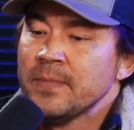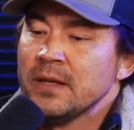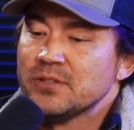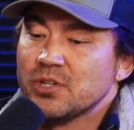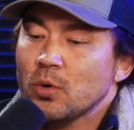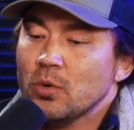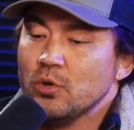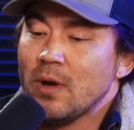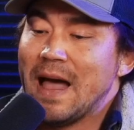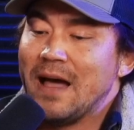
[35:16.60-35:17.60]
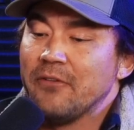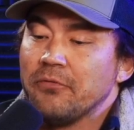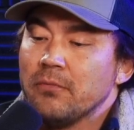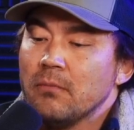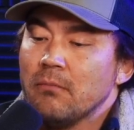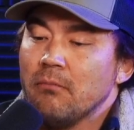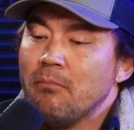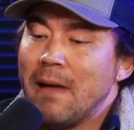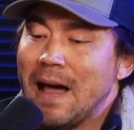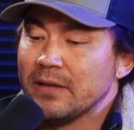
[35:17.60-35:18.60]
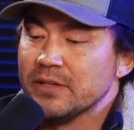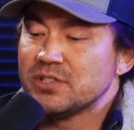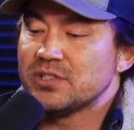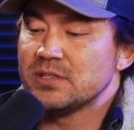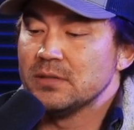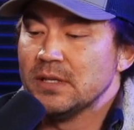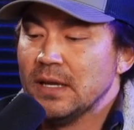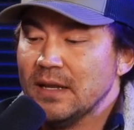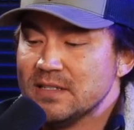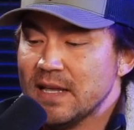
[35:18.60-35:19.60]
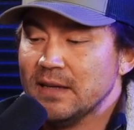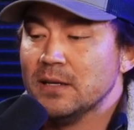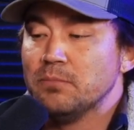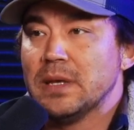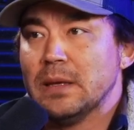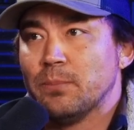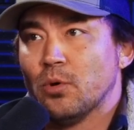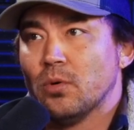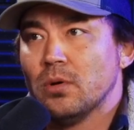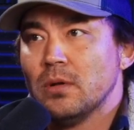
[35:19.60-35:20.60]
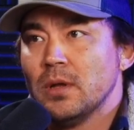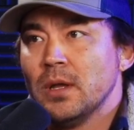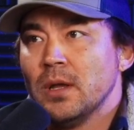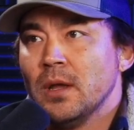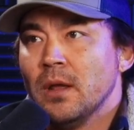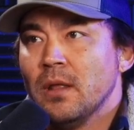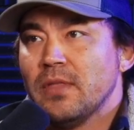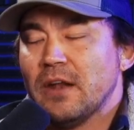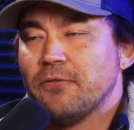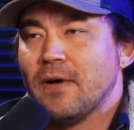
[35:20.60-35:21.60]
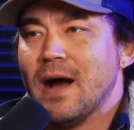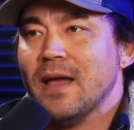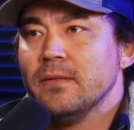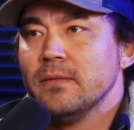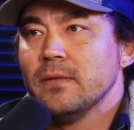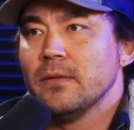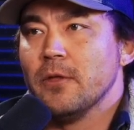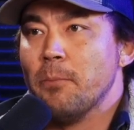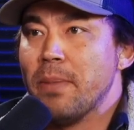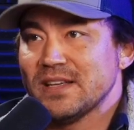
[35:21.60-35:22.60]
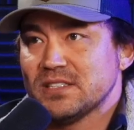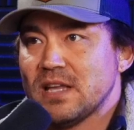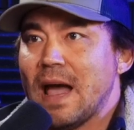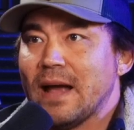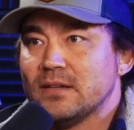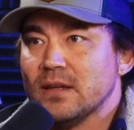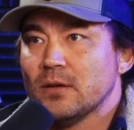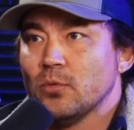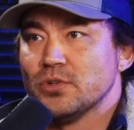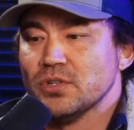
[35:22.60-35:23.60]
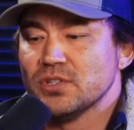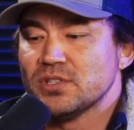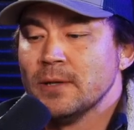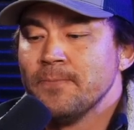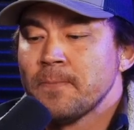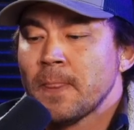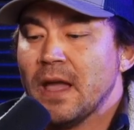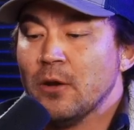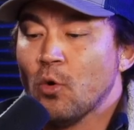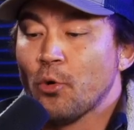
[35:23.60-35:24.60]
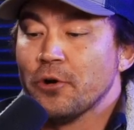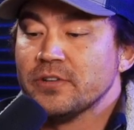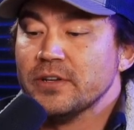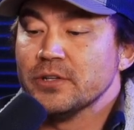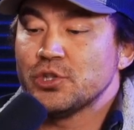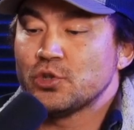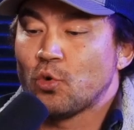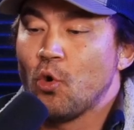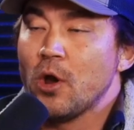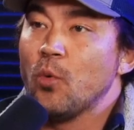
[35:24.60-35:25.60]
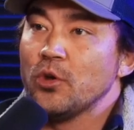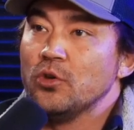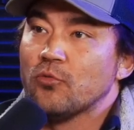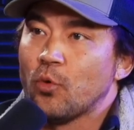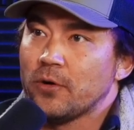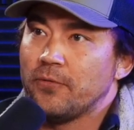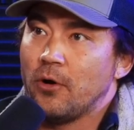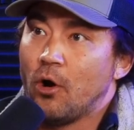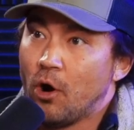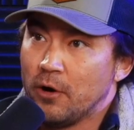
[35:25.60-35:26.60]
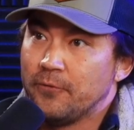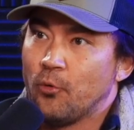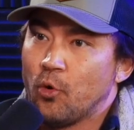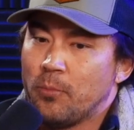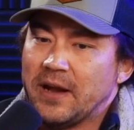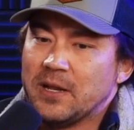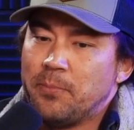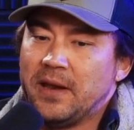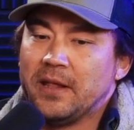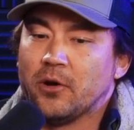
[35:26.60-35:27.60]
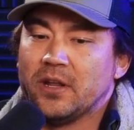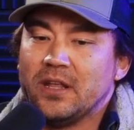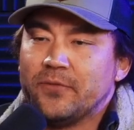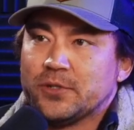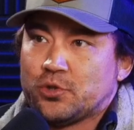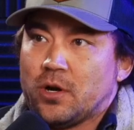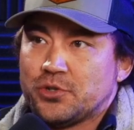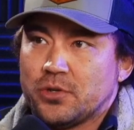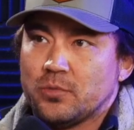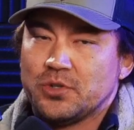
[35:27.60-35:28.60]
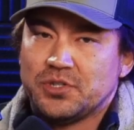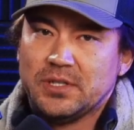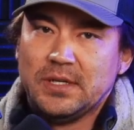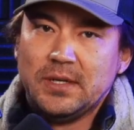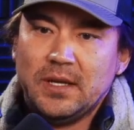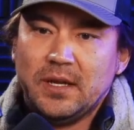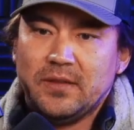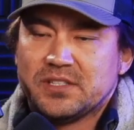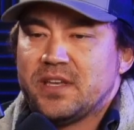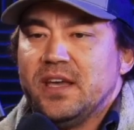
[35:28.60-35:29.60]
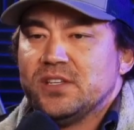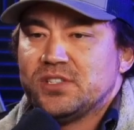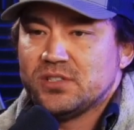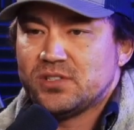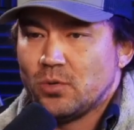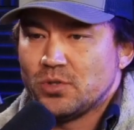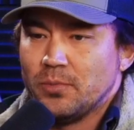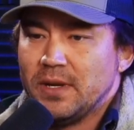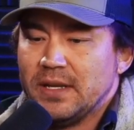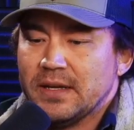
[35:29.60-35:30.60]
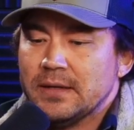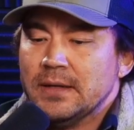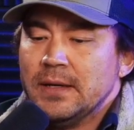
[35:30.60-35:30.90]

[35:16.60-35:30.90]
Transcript: So you have malice intended people that find the best tactic, which is in order to destroy what you've worked hard for by depending on an infrastructure, which in this case is social media,